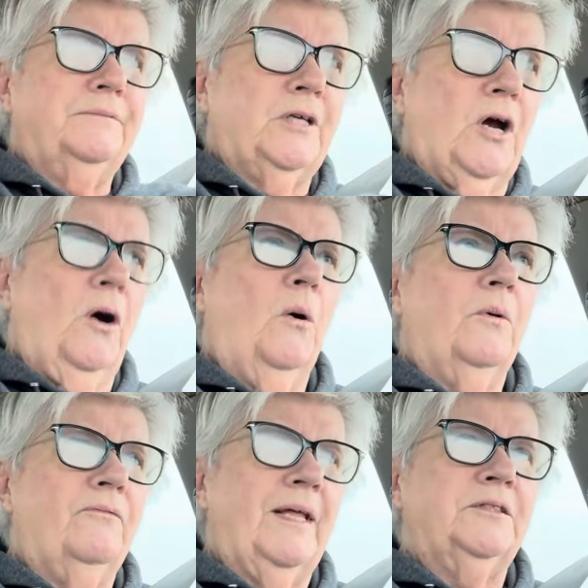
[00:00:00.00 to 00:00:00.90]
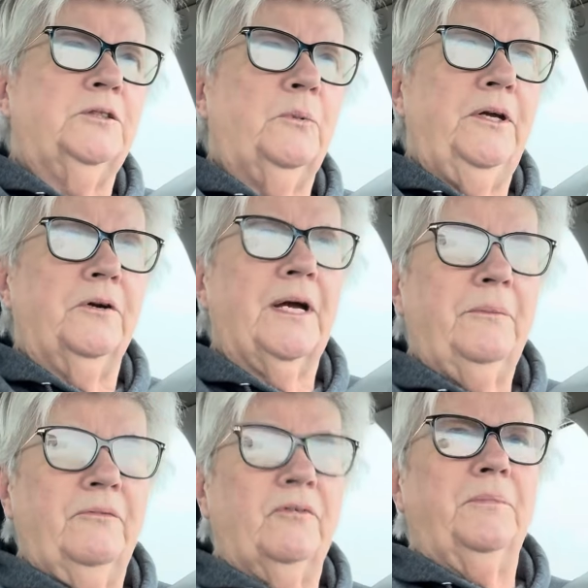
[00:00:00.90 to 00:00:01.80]
to go if that's the way you're
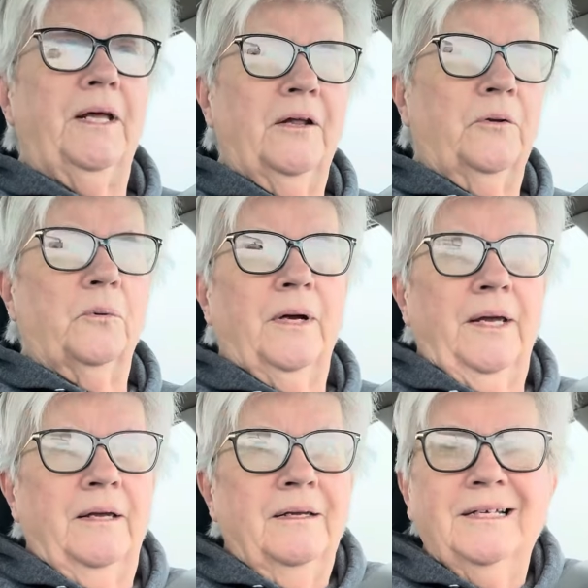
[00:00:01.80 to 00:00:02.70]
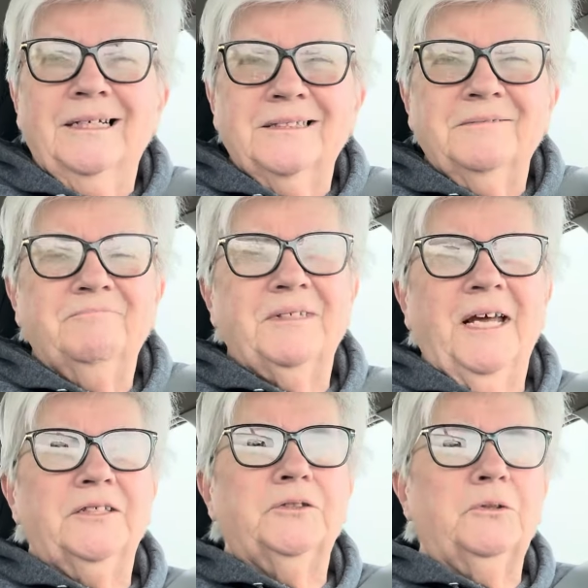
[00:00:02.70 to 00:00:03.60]
coming from that other way.
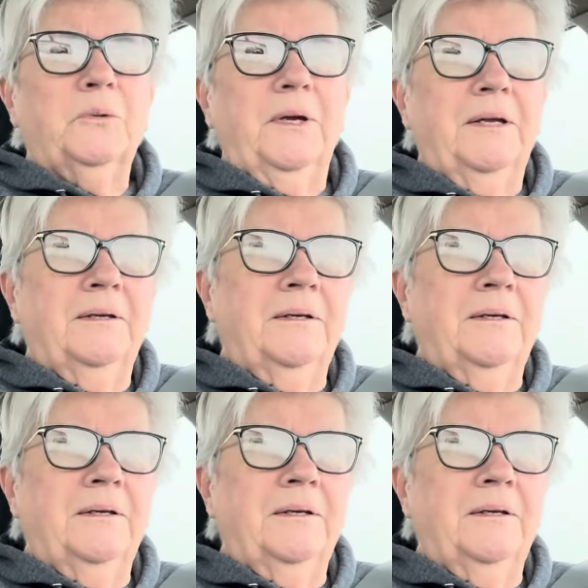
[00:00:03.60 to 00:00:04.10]
Kind of screwy.